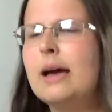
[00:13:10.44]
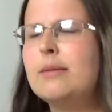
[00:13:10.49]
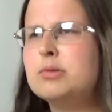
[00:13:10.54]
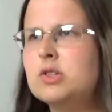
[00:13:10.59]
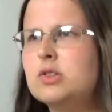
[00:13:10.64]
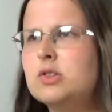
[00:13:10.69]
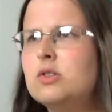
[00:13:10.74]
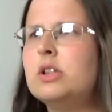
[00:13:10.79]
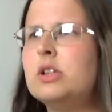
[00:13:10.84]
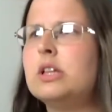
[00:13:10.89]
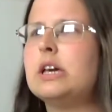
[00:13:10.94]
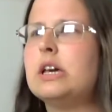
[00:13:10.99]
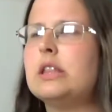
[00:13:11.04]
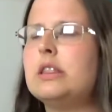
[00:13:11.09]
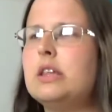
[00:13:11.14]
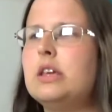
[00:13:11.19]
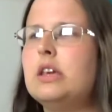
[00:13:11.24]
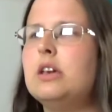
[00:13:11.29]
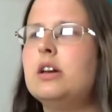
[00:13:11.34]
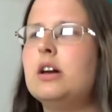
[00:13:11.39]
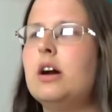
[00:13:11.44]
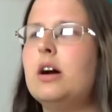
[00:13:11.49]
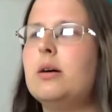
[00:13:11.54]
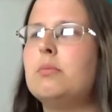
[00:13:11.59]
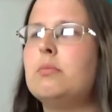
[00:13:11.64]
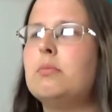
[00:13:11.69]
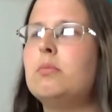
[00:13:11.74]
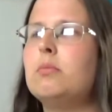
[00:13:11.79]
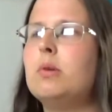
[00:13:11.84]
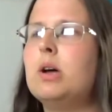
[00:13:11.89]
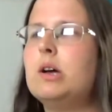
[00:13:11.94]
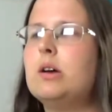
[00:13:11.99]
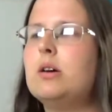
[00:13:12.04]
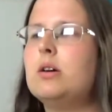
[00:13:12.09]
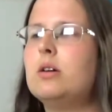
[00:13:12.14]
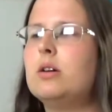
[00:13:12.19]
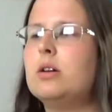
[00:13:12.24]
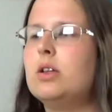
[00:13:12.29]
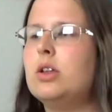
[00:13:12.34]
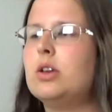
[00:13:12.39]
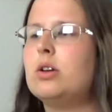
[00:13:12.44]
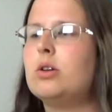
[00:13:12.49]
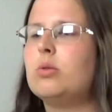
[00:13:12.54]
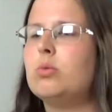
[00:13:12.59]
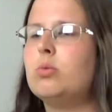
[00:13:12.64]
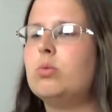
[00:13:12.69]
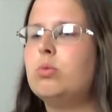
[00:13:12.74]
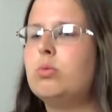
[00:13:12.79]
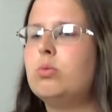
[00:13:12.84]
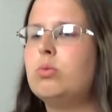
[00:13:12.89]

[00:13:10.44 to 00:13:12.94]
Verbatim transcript: absolutely i think um you know